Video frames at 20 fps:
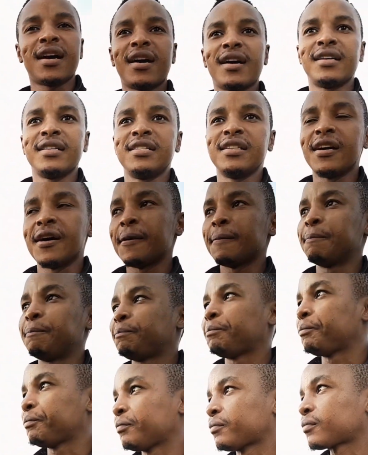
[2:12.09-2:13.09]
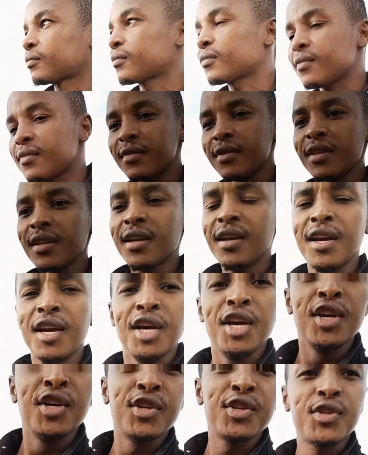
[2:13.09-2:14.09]
yeah
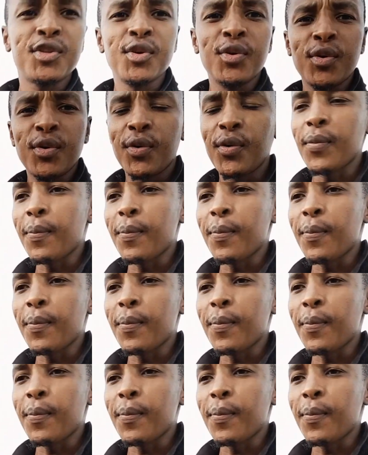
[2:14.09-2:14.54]
so